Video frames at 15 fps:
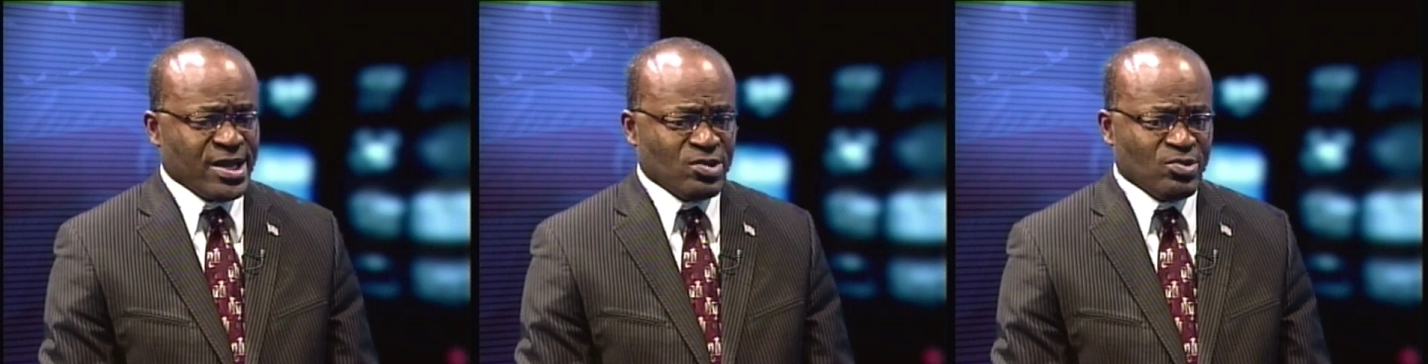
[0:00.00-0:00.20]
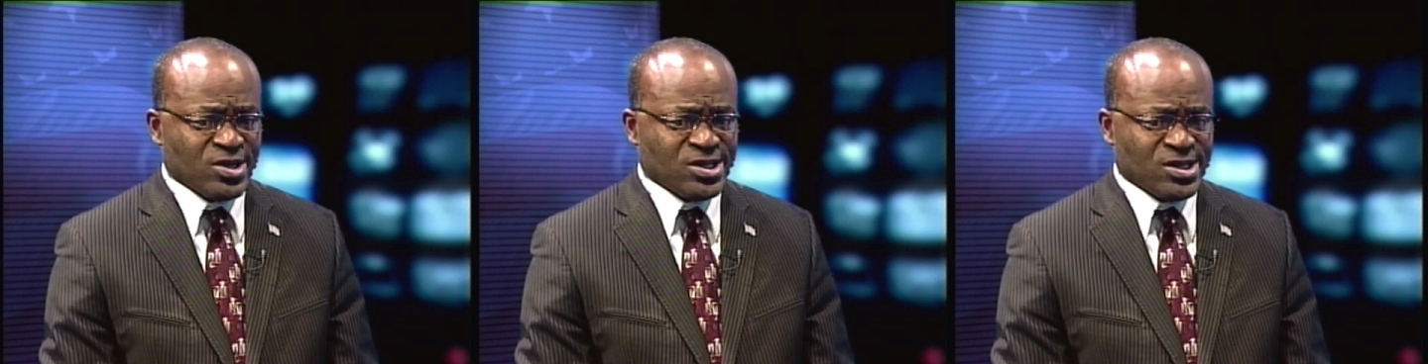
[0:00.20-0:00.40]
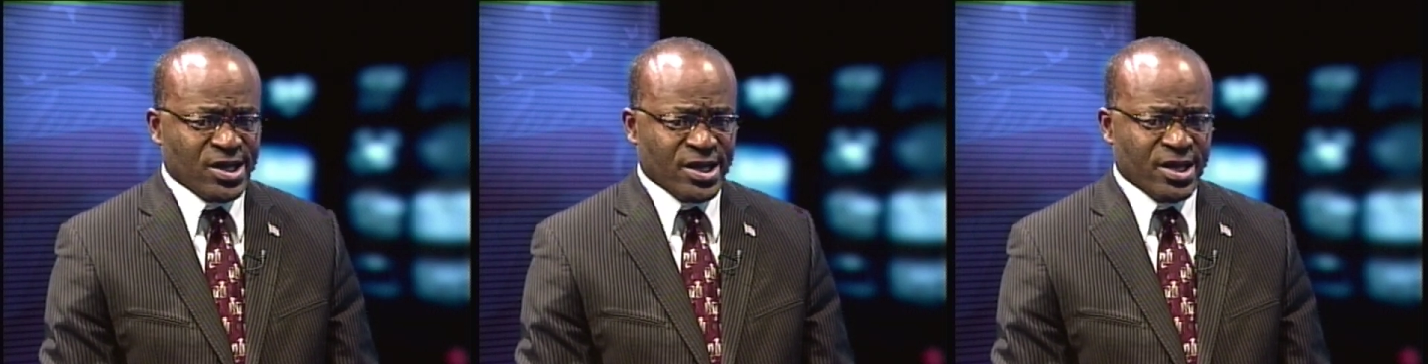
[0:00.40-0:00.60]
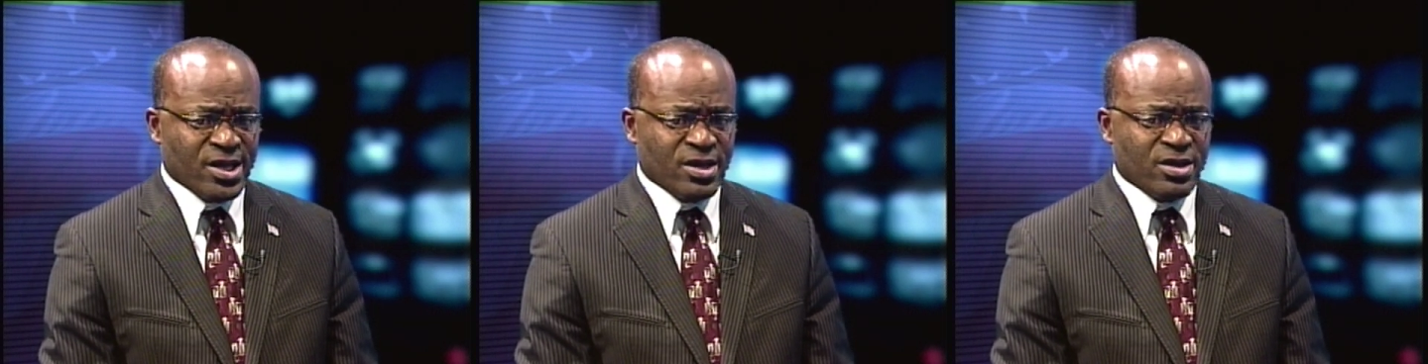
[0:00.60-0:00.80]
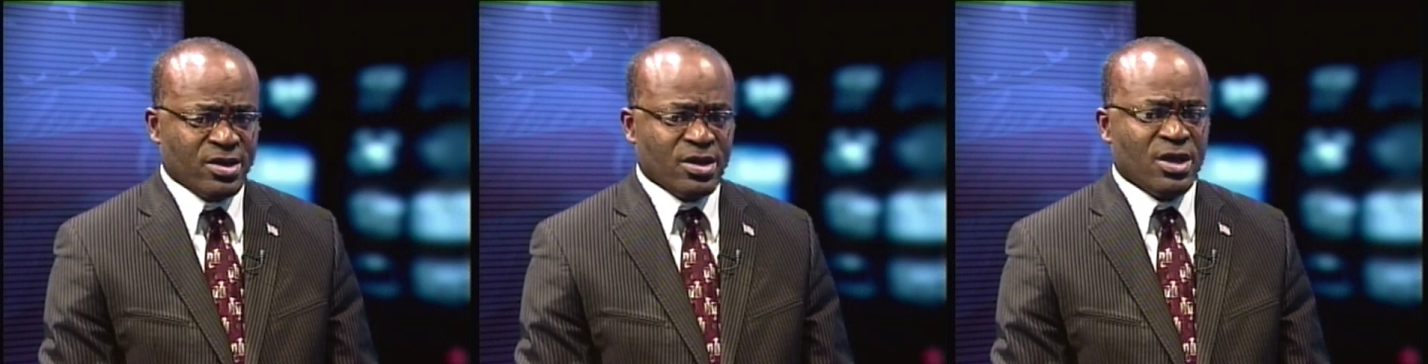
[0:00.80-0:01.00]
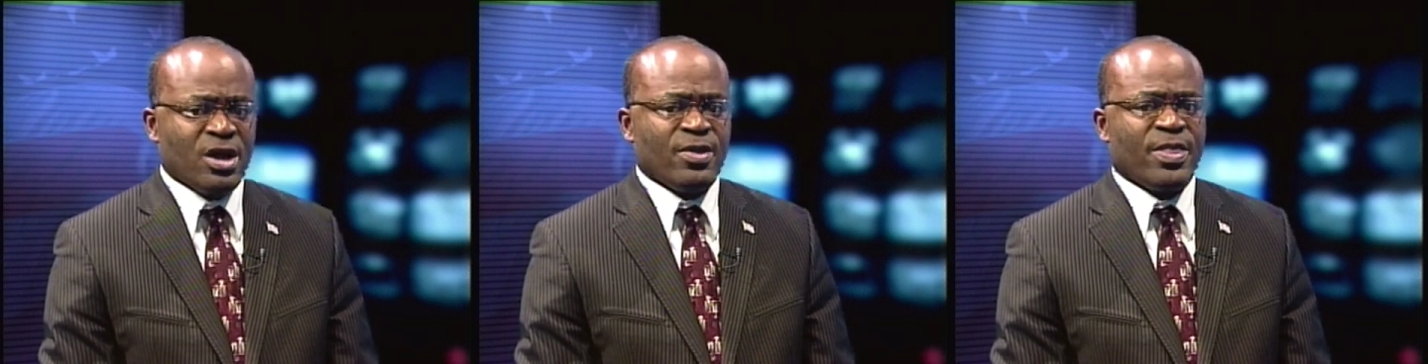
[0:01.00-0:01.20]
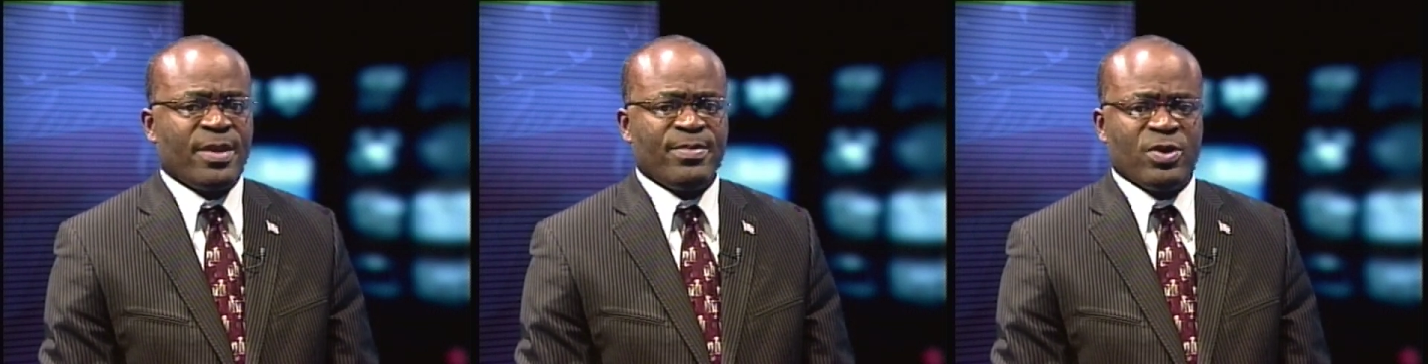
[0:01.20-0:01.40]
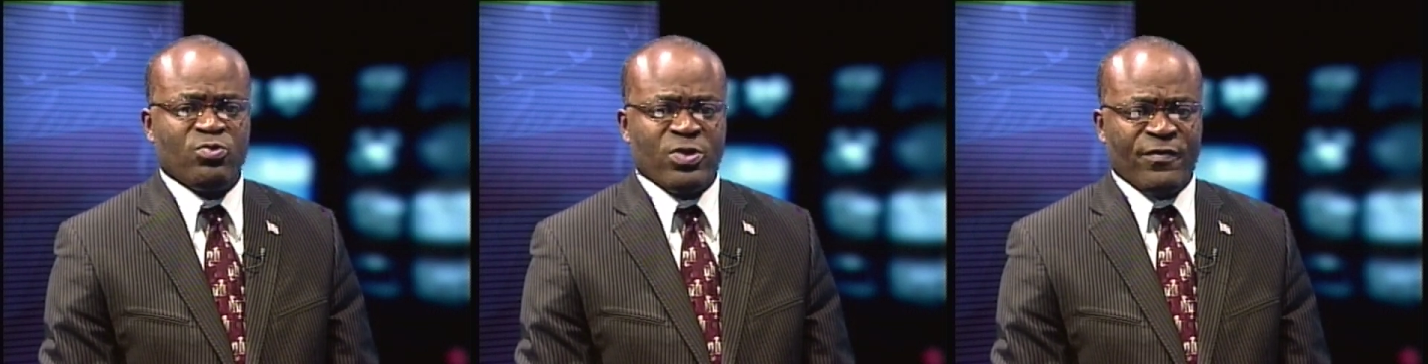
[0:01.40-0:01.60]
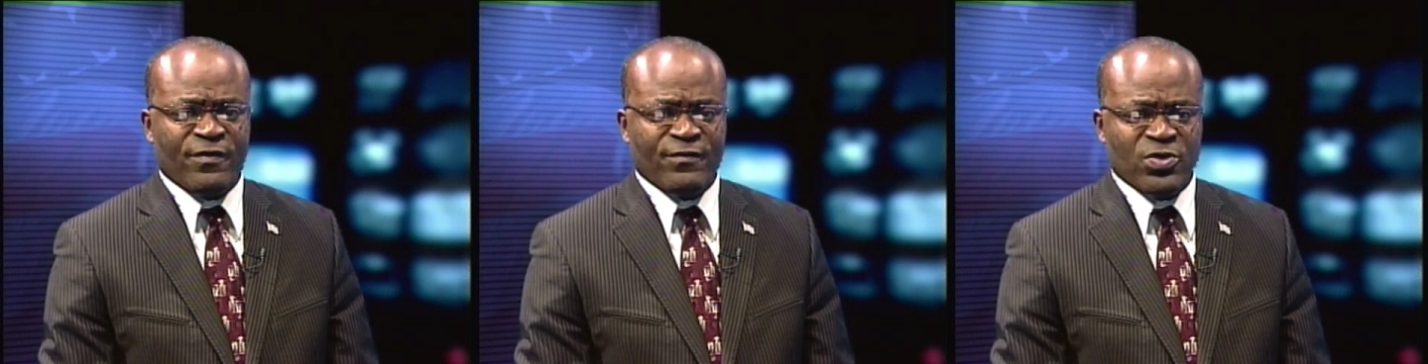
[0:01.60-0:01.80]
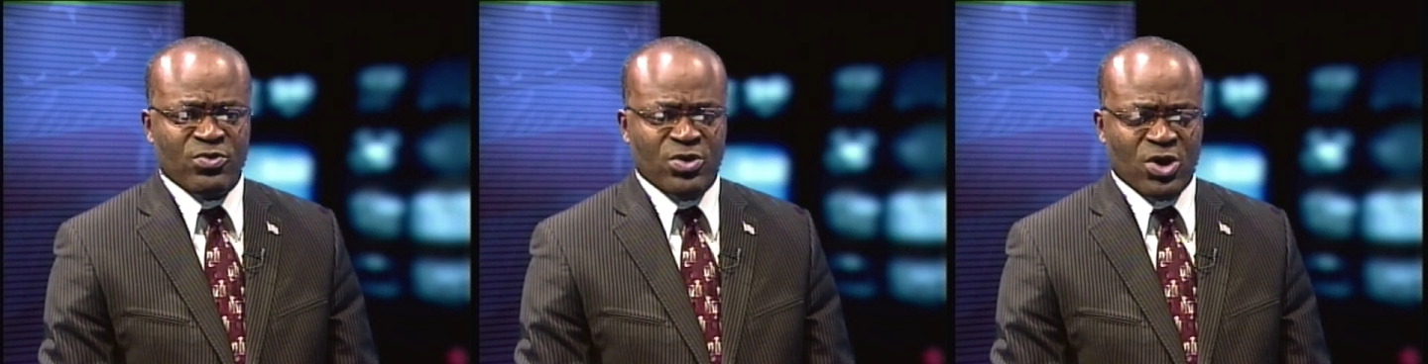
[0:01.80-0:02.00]
Louis City, that'd be
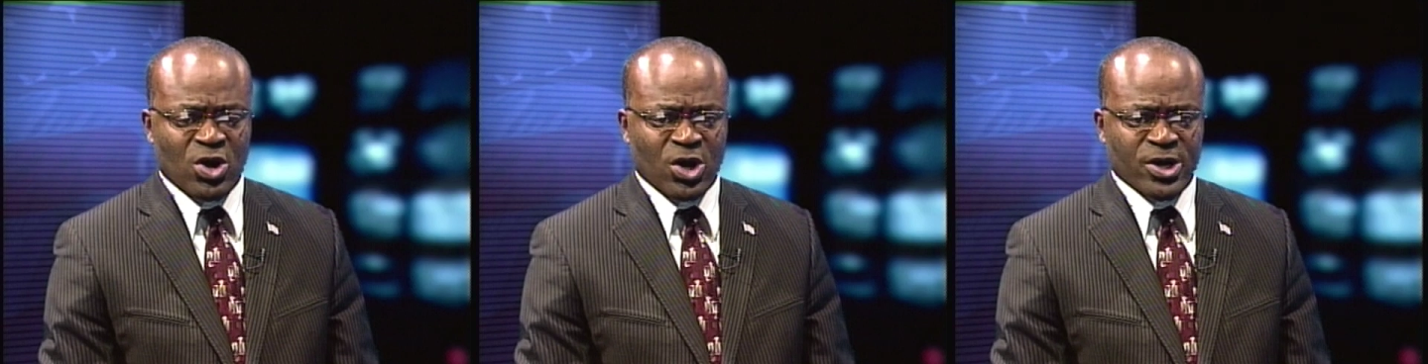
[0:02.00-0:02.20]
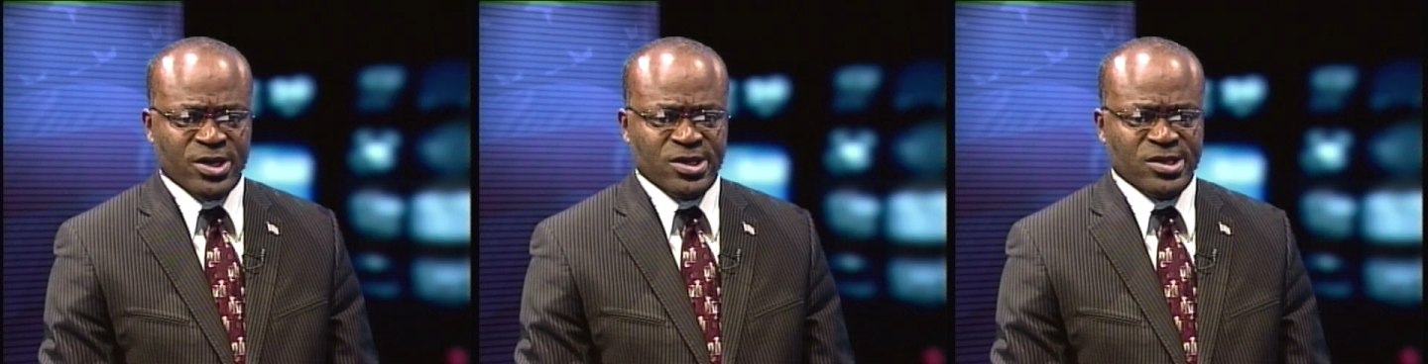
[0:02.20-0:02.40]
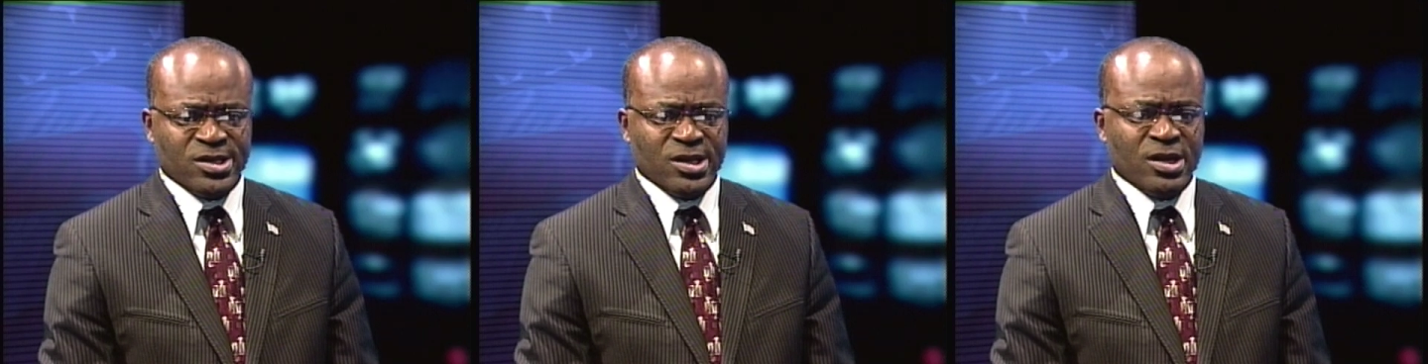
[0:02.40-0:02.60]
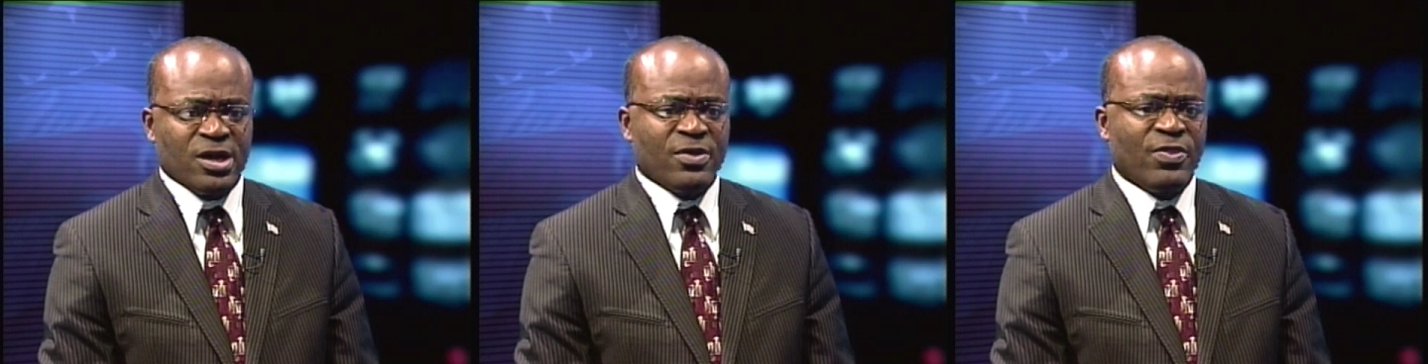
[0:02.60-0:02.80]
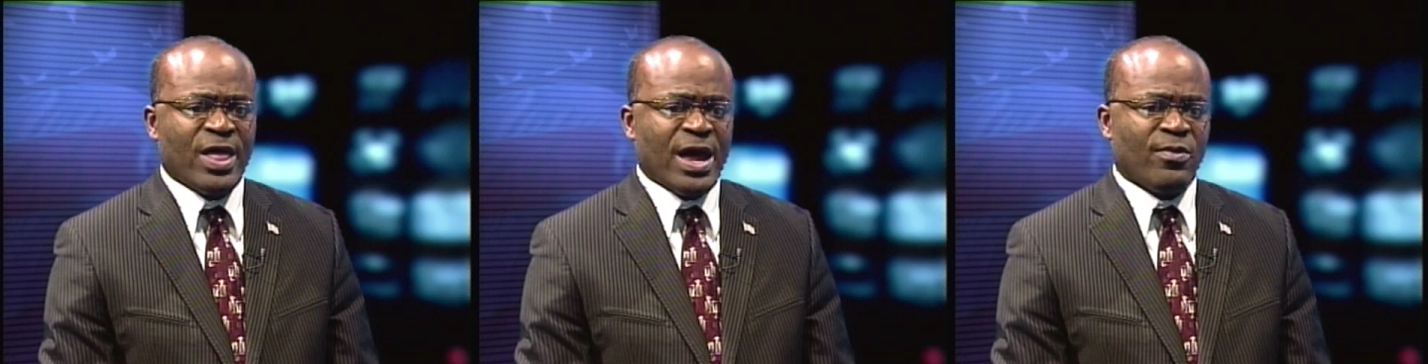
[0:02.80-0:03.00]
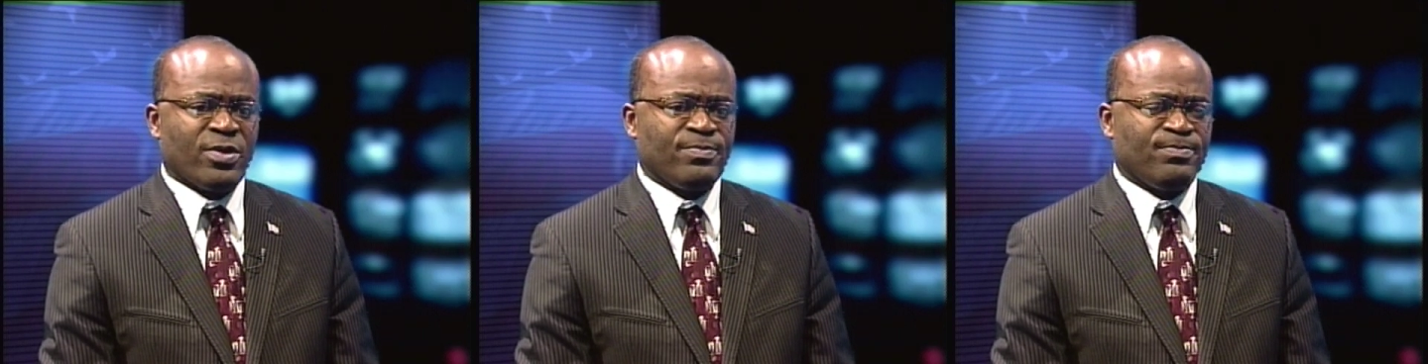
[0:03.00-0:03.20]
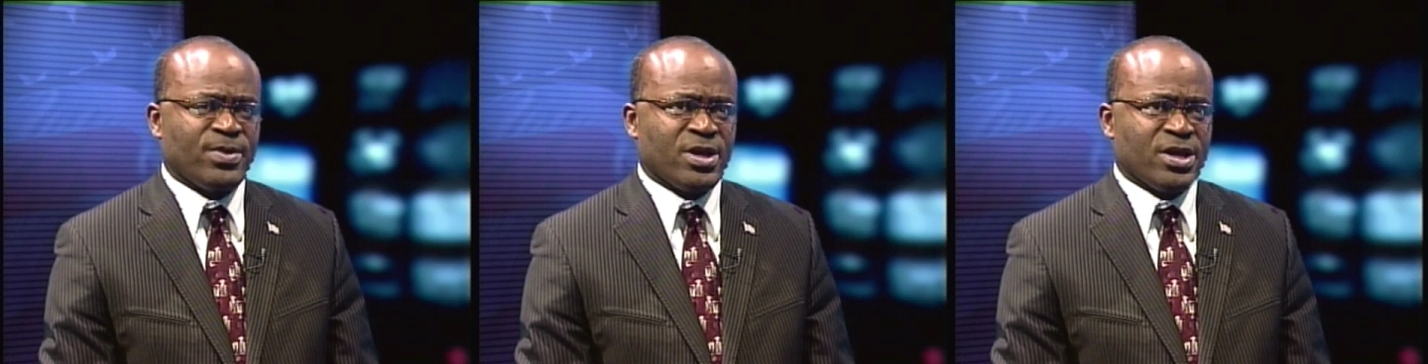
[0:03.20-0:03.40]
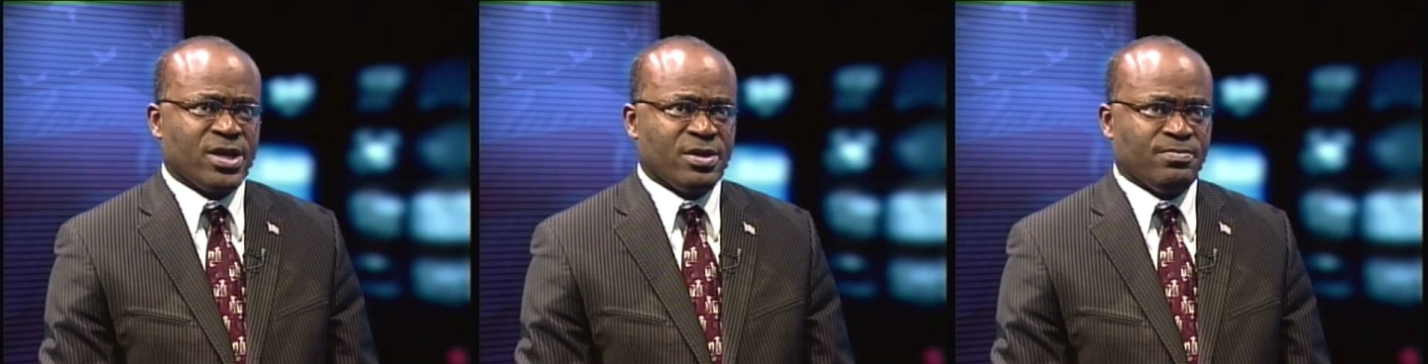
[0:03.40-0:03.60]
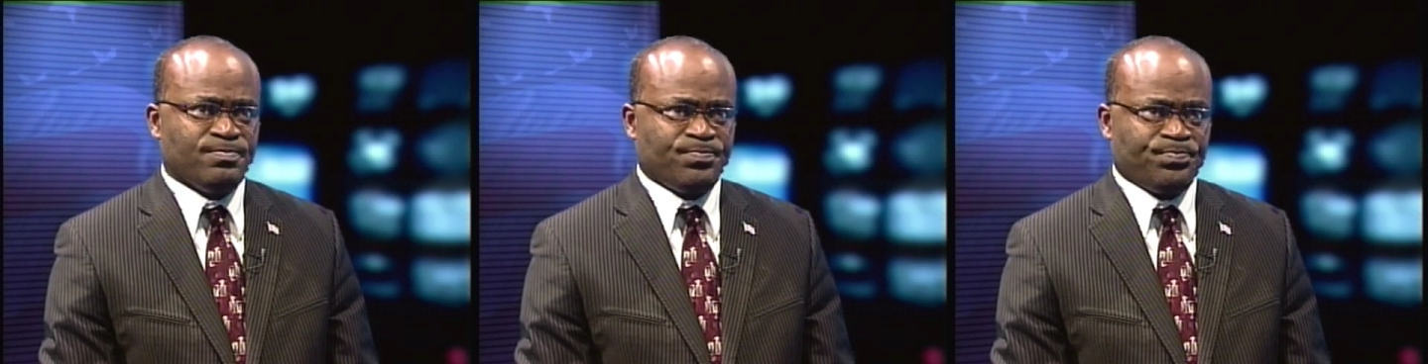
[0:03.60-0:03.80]
Riverview Gardens, that would be